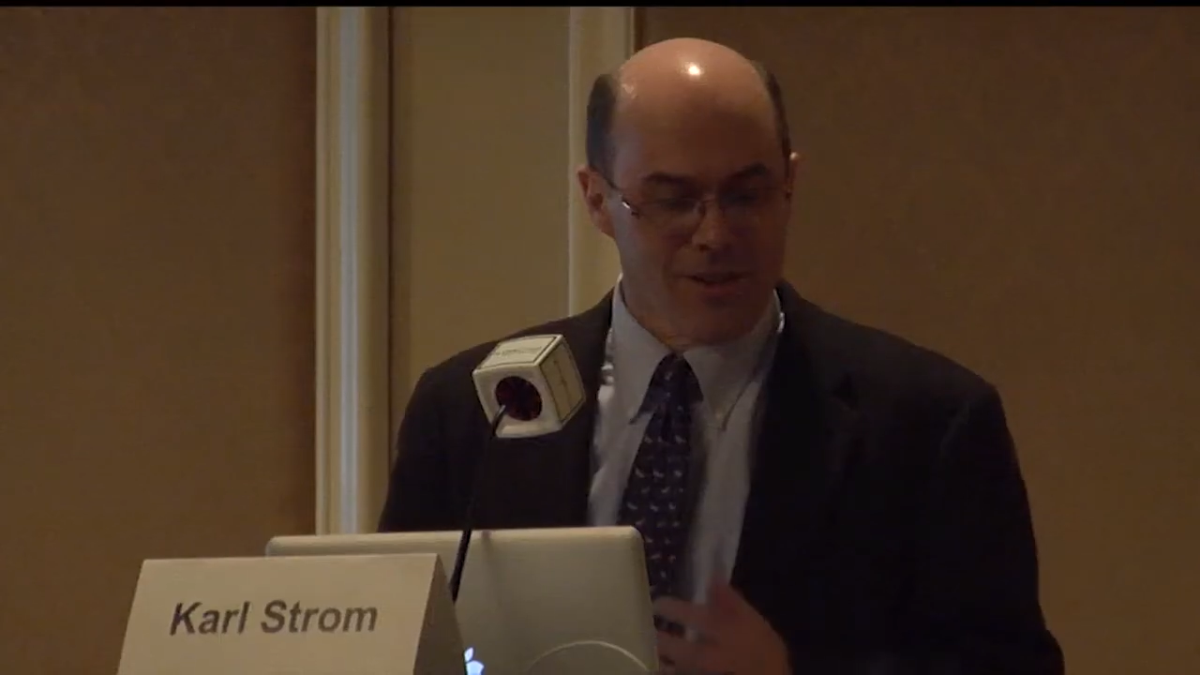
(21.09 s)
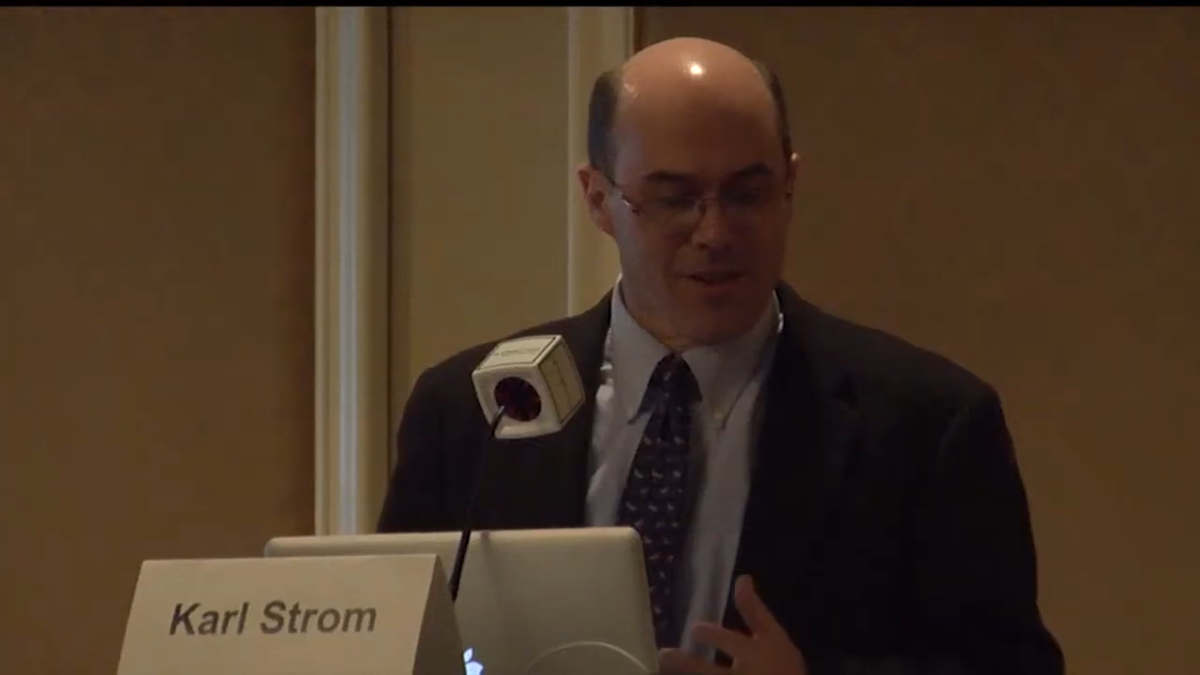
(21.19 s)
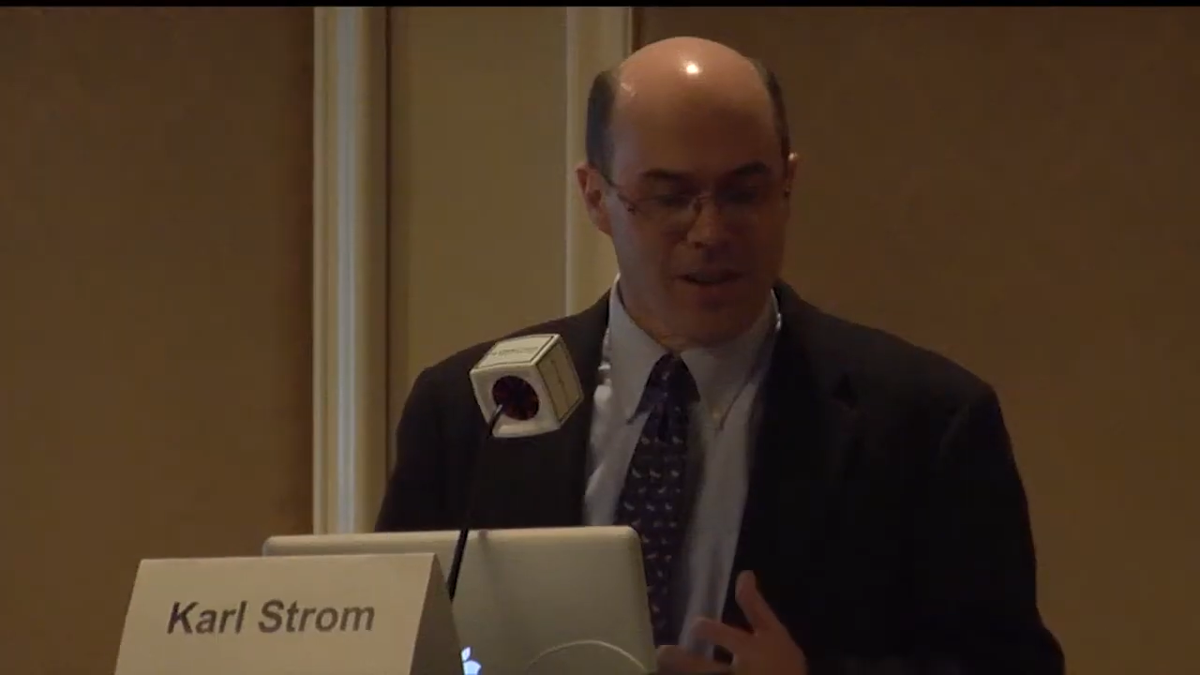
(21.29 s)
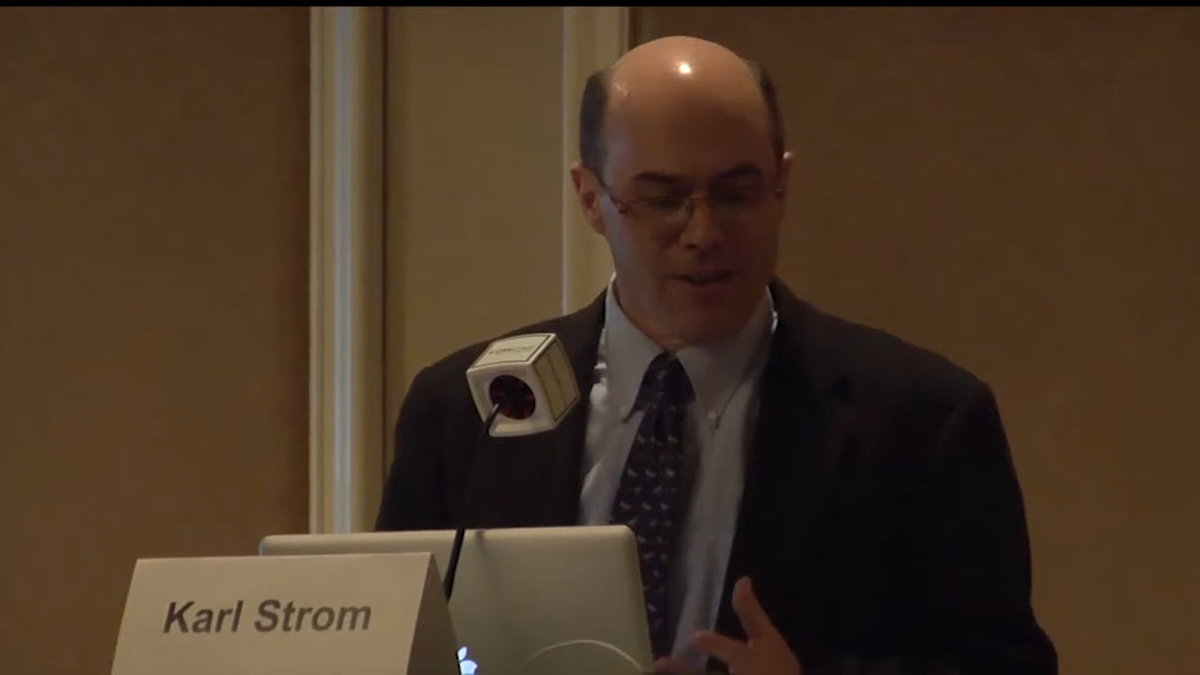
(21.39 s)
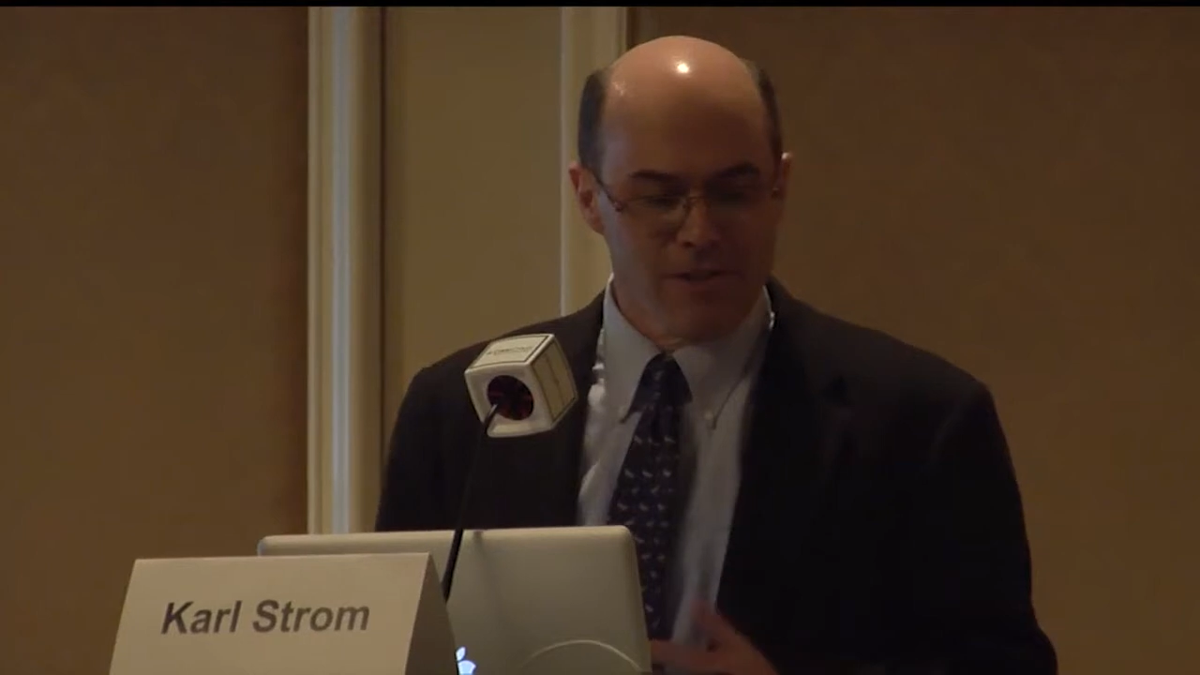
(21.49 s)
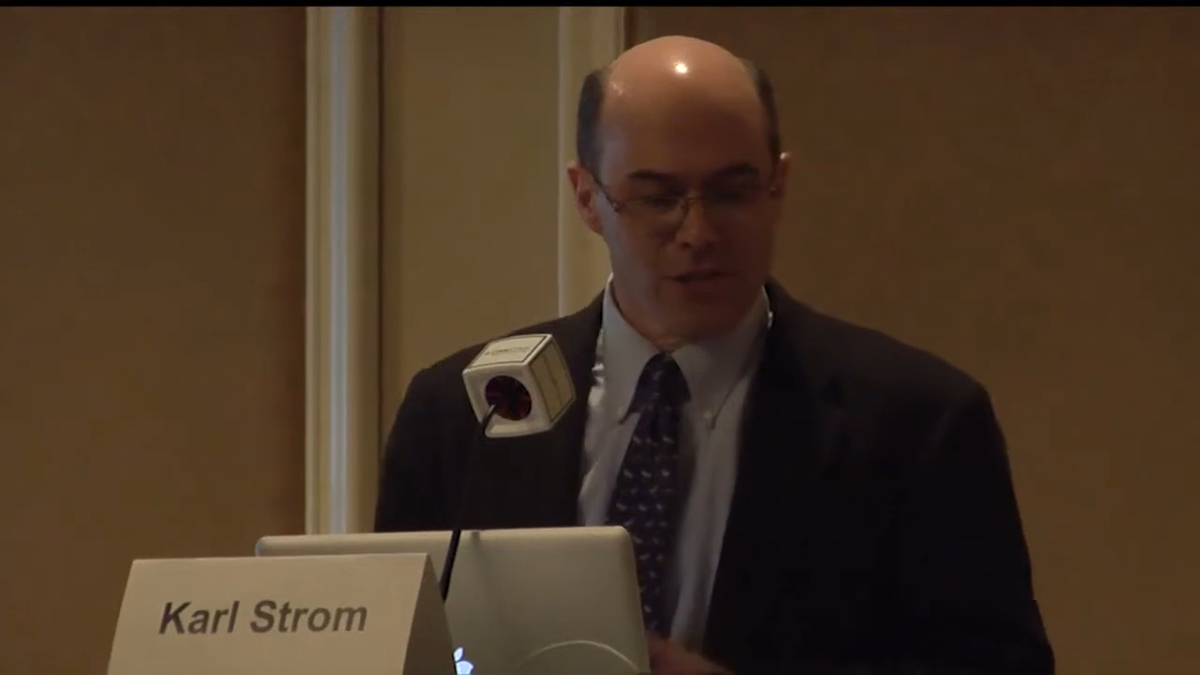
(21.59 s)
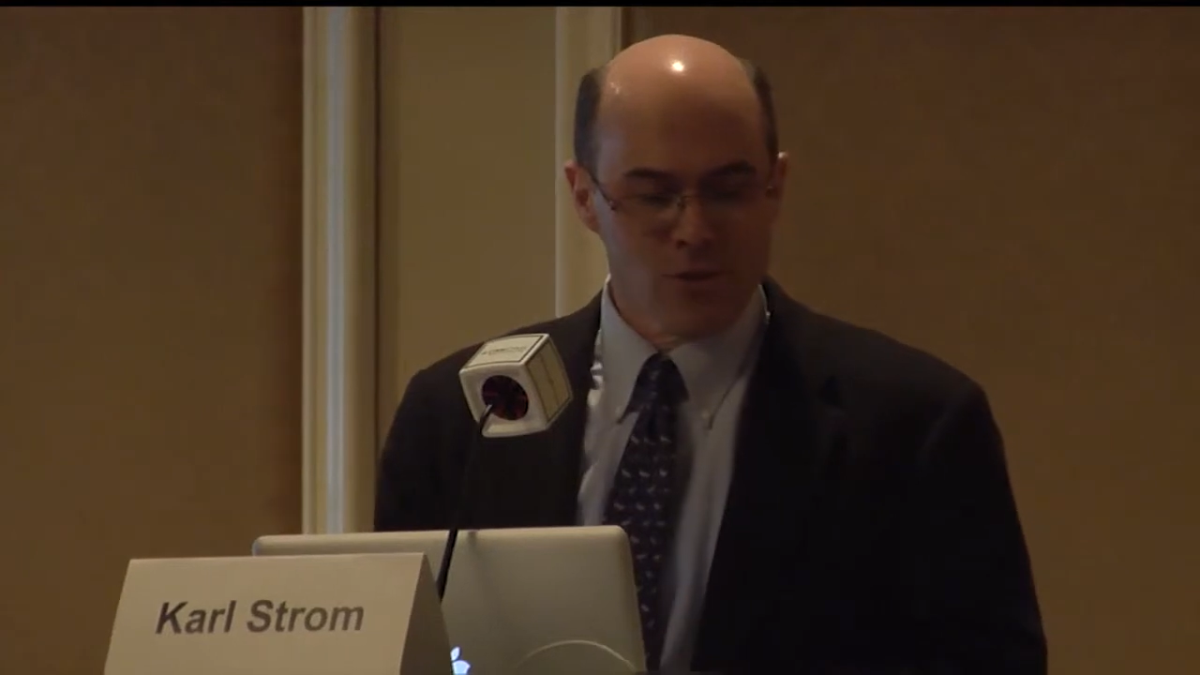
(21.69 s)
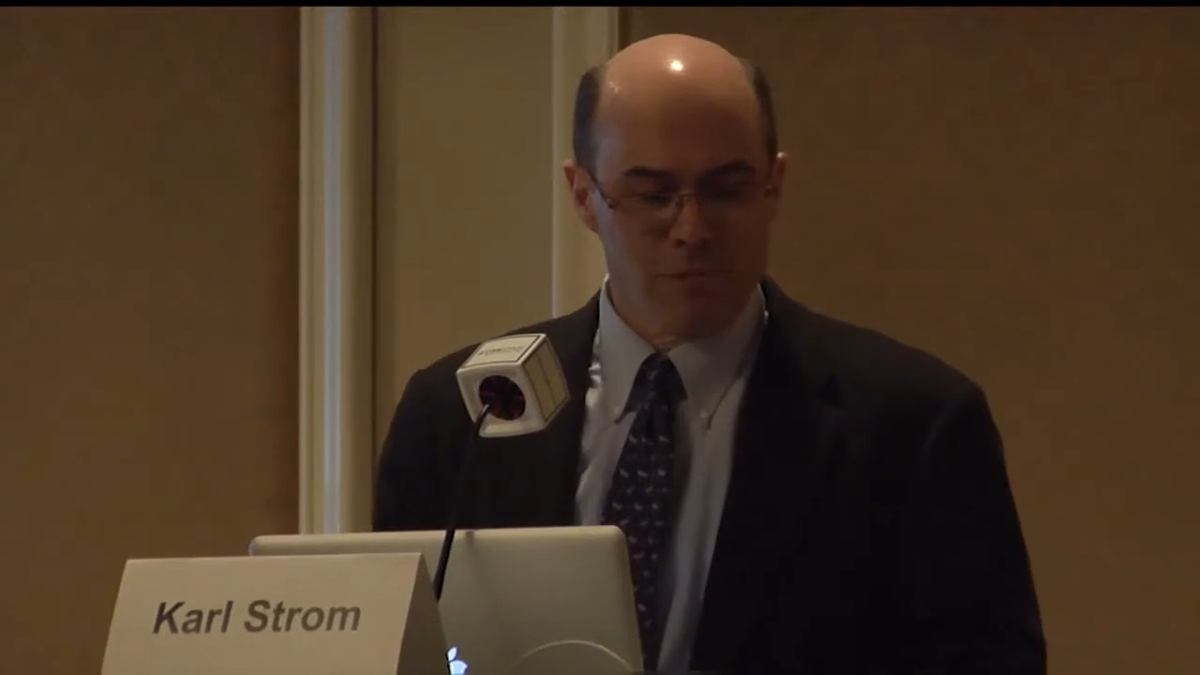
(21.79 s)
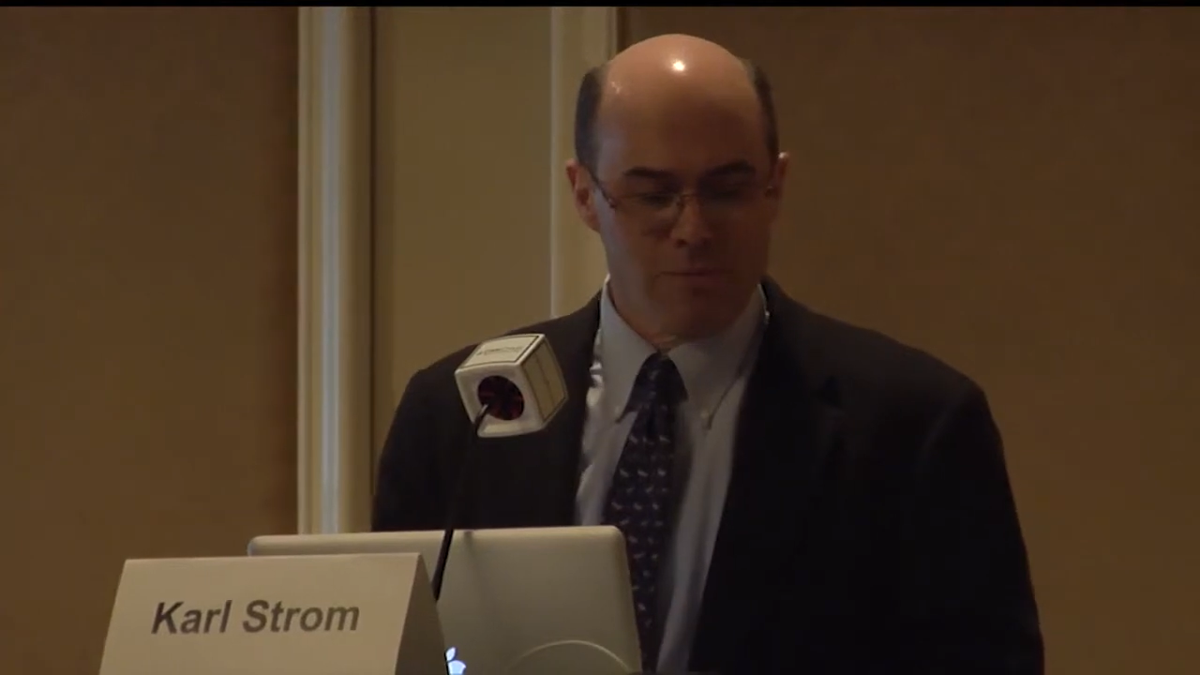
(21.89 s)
none of this would be